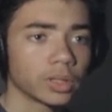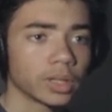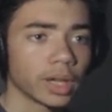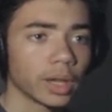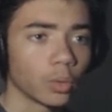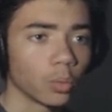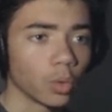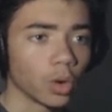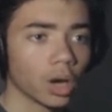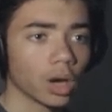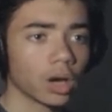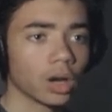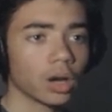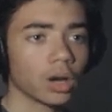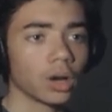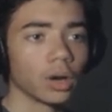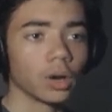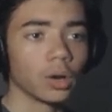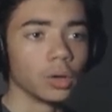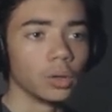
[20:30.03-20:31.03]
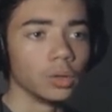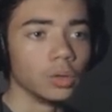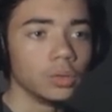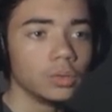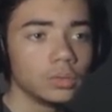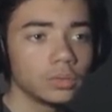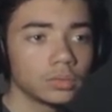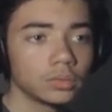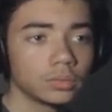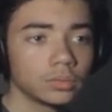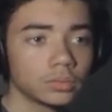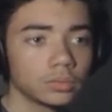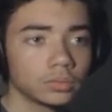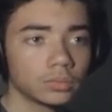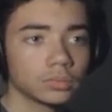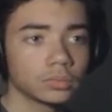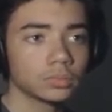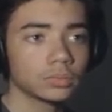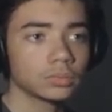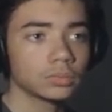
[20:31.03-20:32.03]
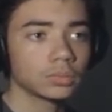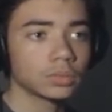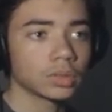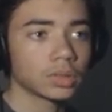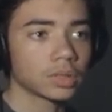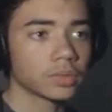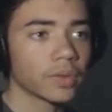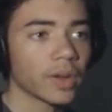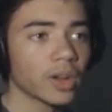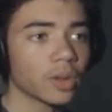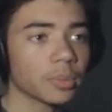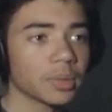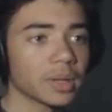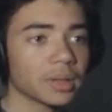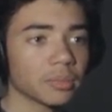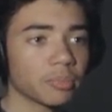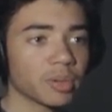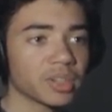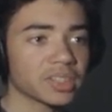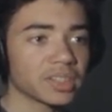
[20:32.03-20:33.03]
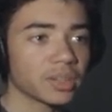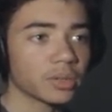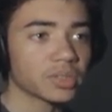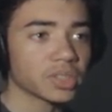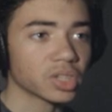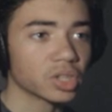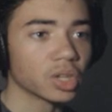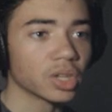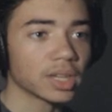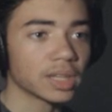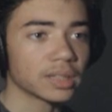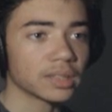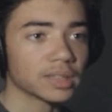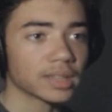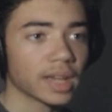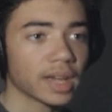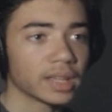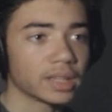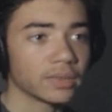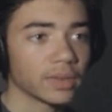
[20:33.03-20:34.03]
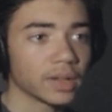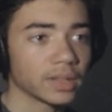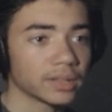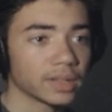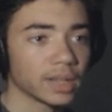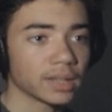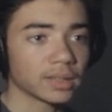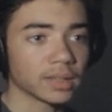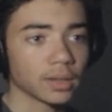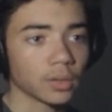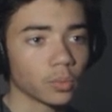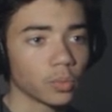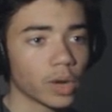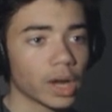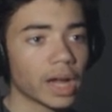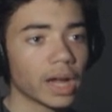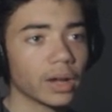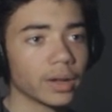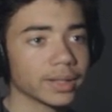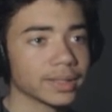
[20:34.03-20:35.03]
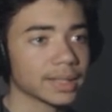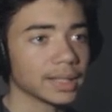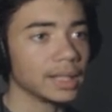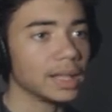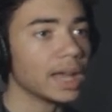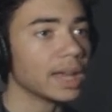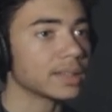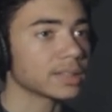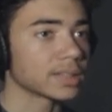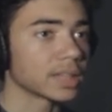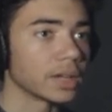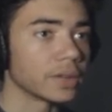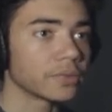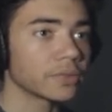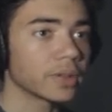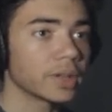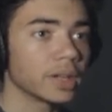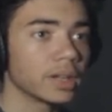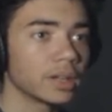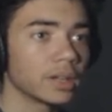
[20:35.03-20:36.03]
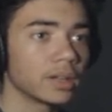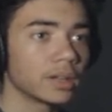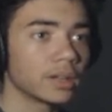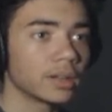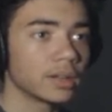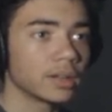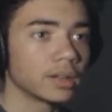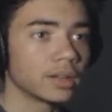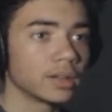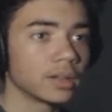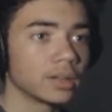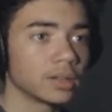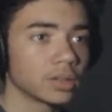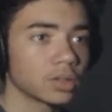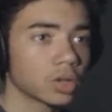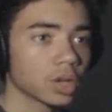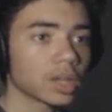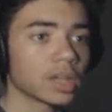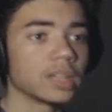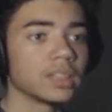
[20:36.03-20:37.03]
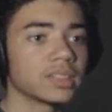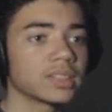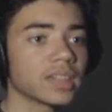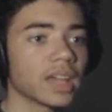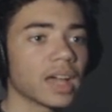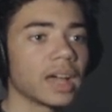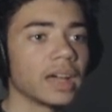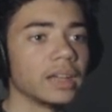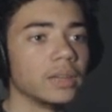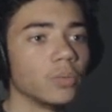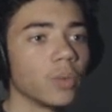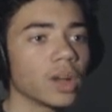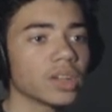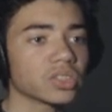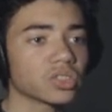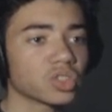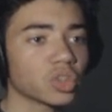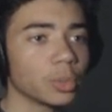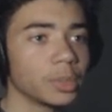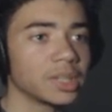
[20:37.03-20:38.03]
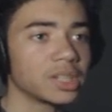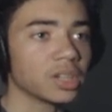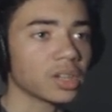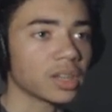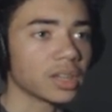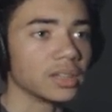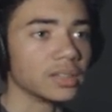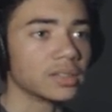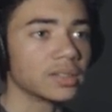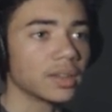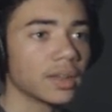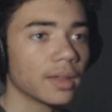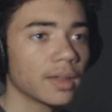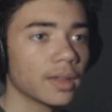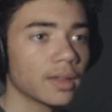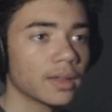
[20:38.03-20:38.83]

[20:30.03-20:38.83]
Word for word: Okay, whoa! Devon opened up the present. There's a cookie inside. Devon takes it. Wow, that's a lot of stuff cookie inside. Why is there so many cookies?